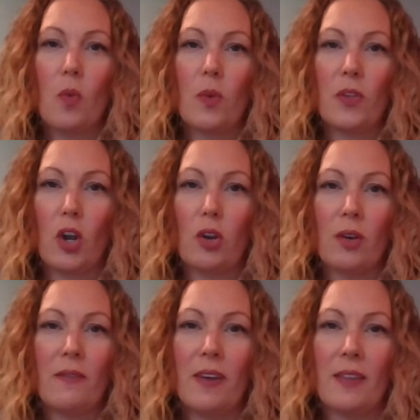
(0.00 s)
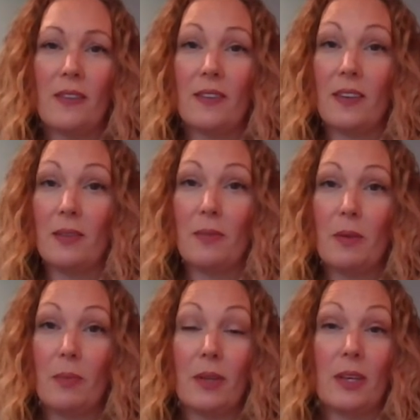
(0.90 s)
With current events sending
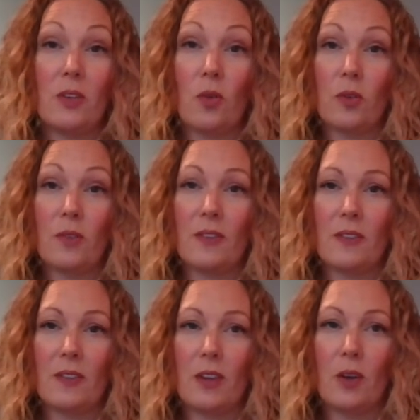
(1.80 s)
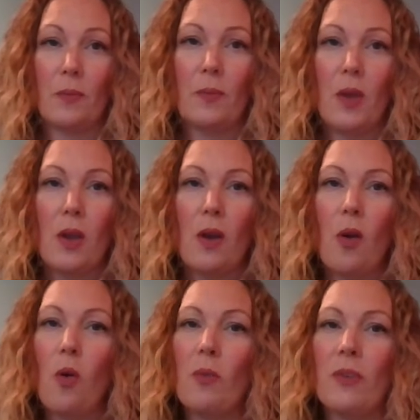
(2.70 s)
people indoors this year,
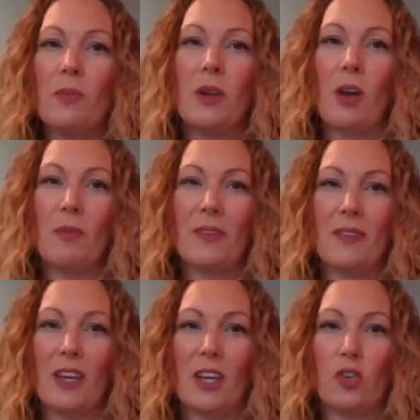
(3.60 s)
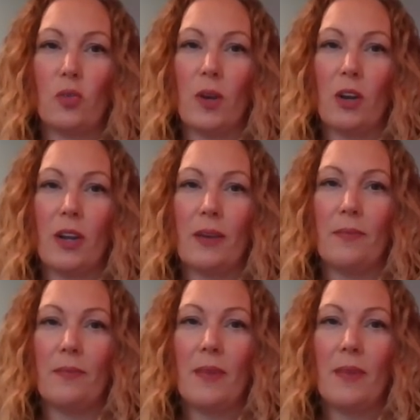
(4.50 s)
home has become a sanctuary,